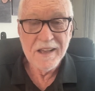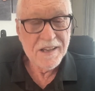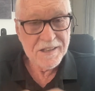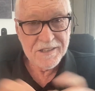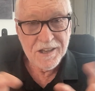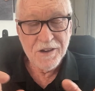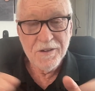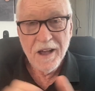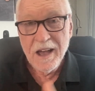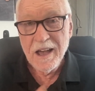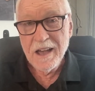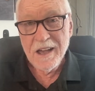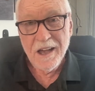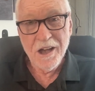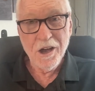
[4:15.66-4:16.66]
So
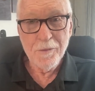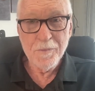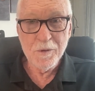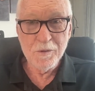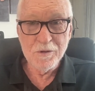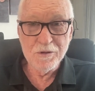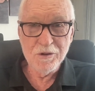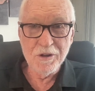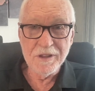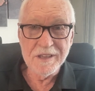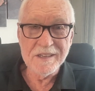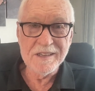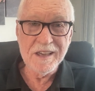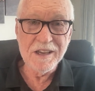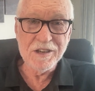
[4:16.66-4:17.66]
I hope you enjoyed the
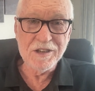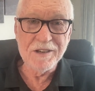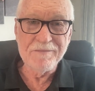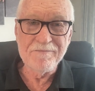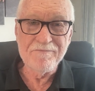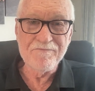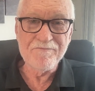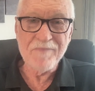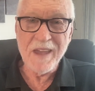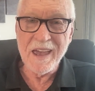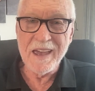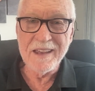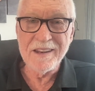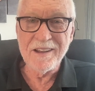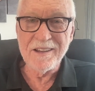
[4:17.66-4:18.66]
session,
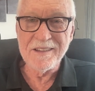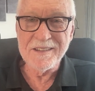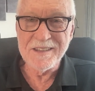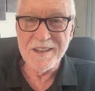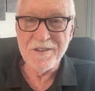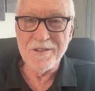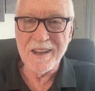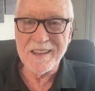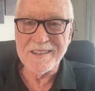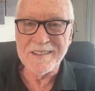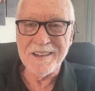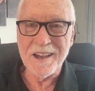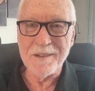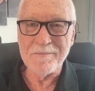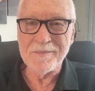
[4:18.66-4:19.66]
and I'll see you next
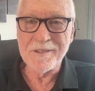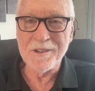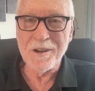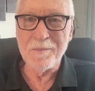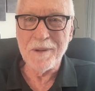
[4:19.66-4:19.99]
time. God